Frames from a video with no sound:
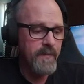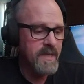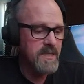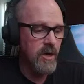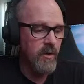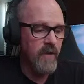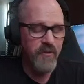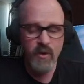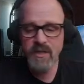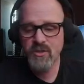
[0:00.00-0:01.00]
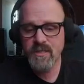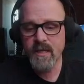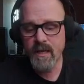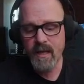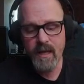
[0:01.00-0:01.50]
So if you're
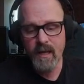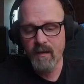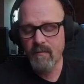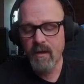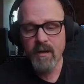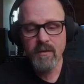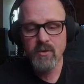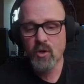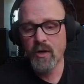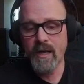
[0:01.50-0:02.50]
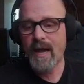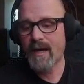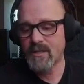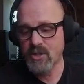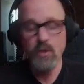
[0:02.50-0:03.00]
interested in learning how
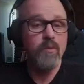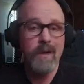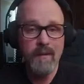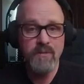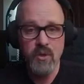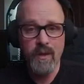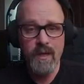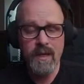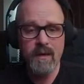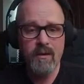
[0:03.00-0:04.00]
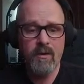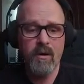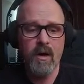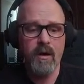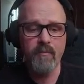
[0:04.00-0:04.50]
to do what I'm doing here,
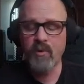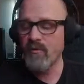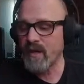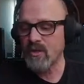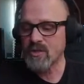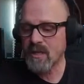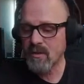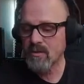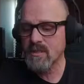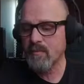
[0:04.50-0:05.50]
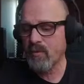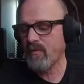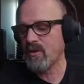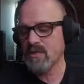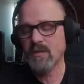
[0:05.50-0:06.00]
improving your skills
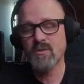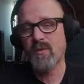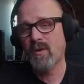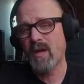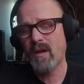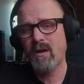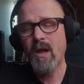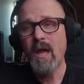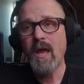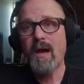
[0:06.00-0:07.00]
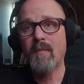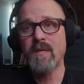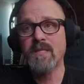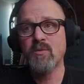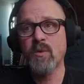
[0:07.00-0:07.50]
with your gear,
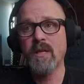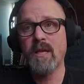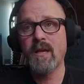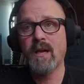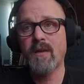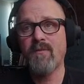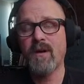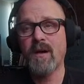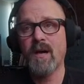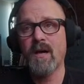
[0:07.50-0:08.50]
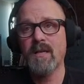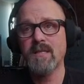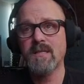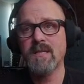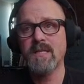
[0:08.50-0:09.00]
it's really kind of a
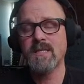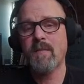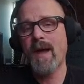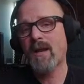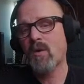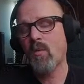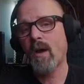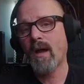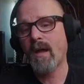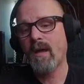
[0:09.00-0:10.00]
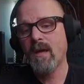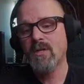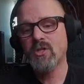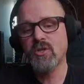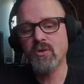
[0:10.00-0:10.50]
systematic way
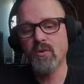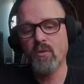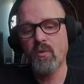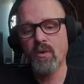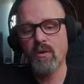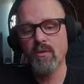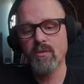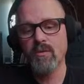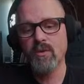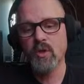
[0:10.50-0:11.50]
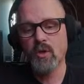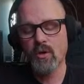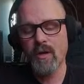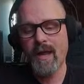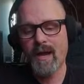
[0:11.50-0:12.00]
to
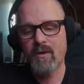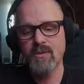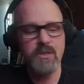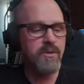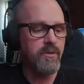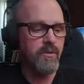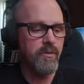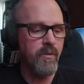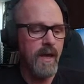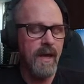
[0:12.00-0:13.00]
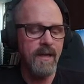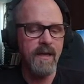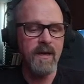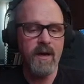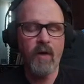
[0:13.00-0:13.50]
learn how to and
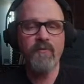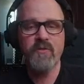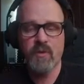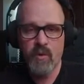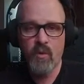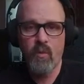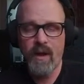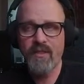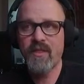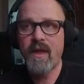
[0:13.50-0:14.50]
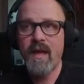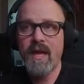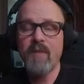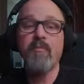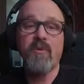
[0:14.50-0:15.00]
get comfortable with
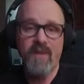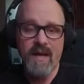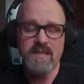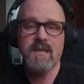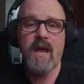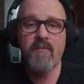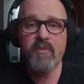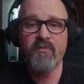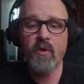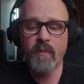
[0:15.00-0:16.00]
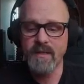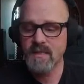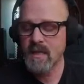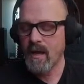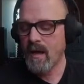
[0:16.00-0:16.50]
improvised live
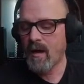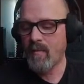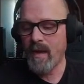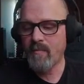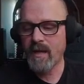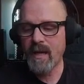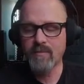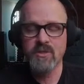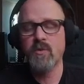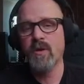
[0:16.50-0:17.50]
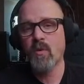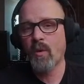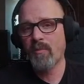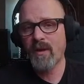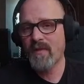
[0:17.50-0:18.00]
performance, and being able to
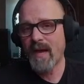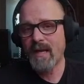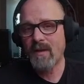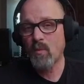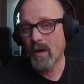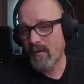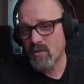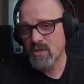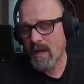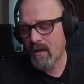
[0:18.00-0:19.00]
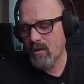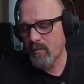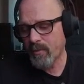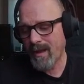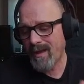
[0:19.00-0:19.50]
incorporate that in whatever style you
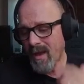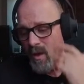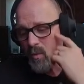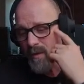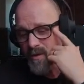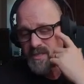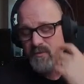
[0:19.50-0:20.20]
play, whether it's